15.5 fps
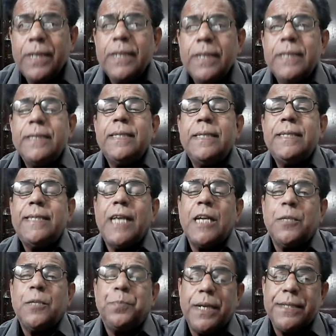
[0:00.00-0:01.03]
this
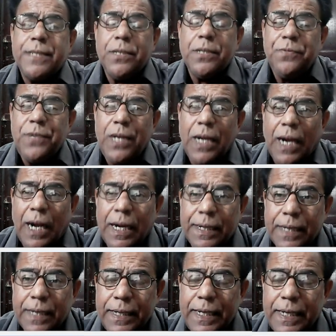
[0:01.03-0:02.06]
expression will
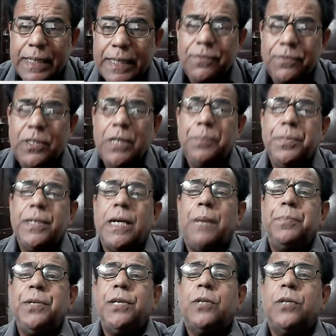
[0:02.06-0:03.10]
alternatively
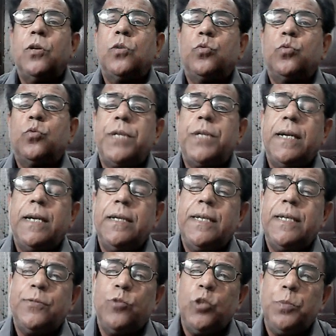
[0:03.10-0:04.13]
become equal to 10
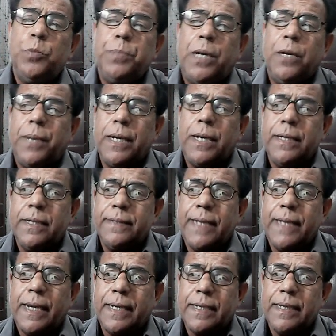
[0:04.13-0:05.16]
raised to the power minus
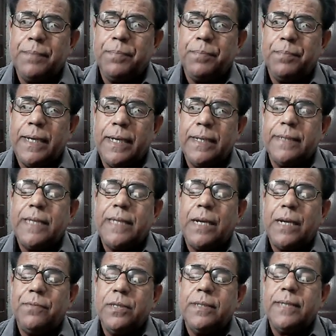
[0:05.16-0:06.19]

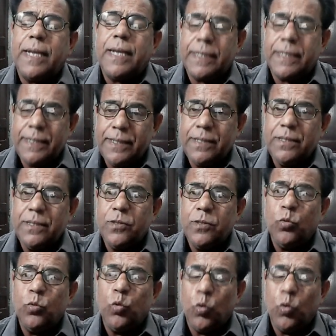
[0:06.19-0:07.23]
7 second
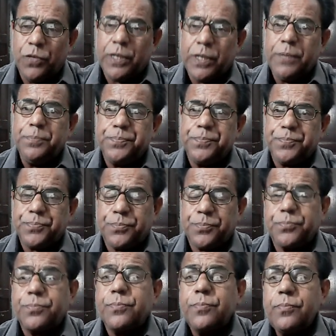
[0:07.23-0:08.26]
over
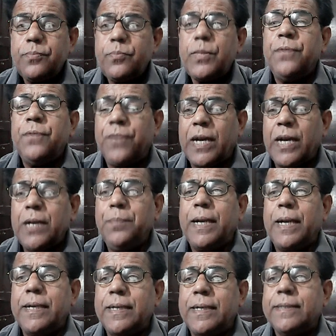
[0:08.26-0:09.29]
1
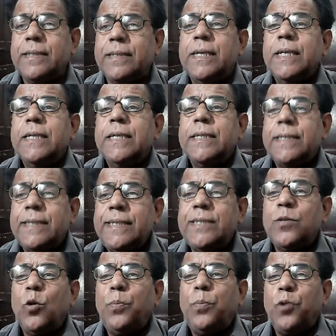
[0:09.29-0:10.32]
minus
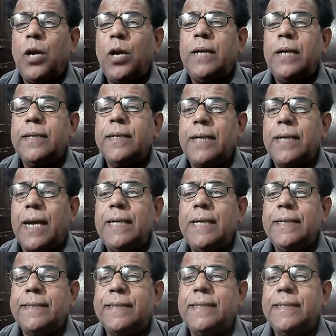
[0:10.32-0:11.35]

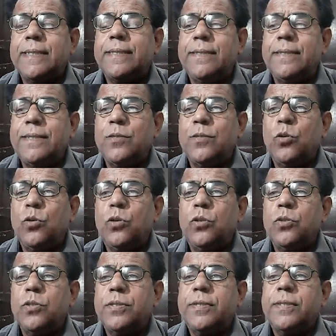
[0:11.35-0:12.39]
0.960
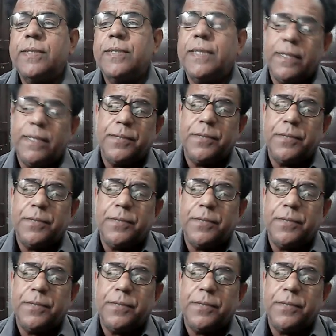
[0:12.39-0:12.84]
square.